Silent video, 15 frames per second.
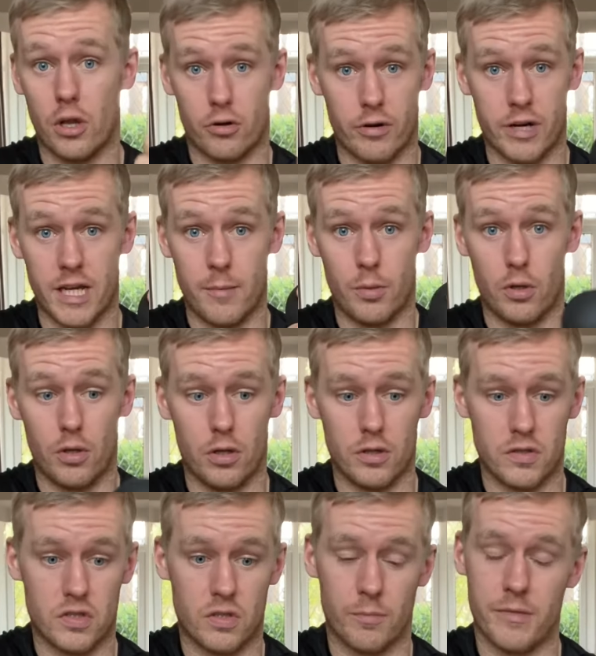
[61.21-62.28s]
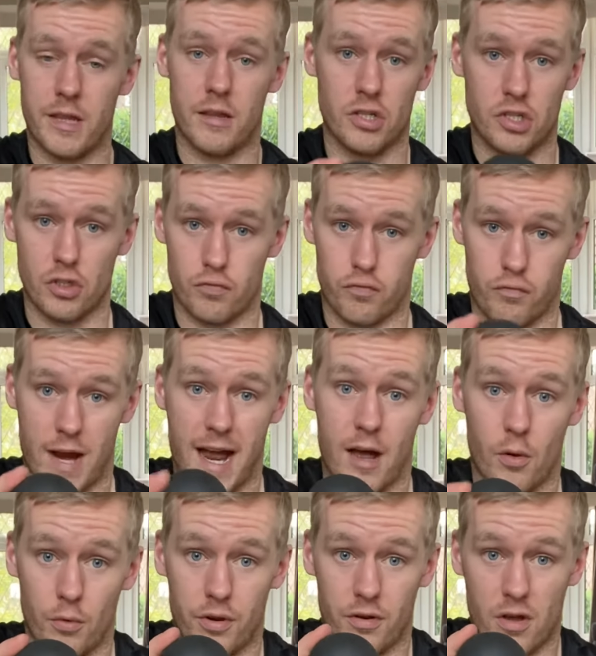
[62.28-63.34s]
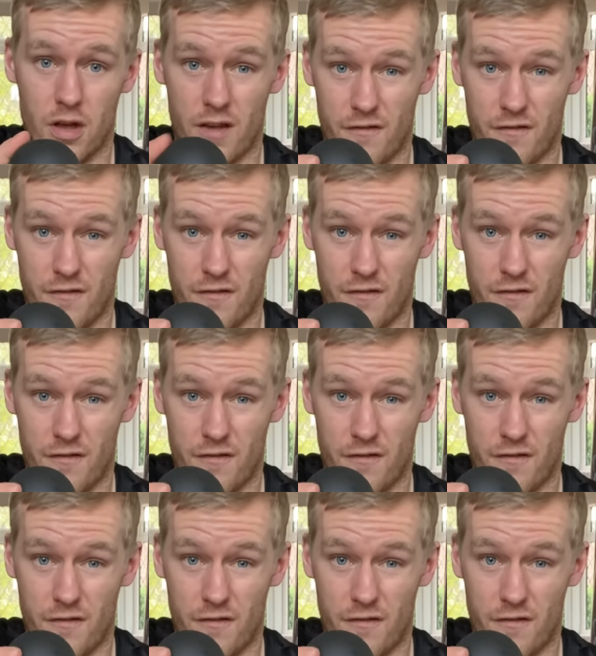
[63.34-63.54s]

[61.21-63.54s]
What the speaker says: a cricket ball, something that's just round and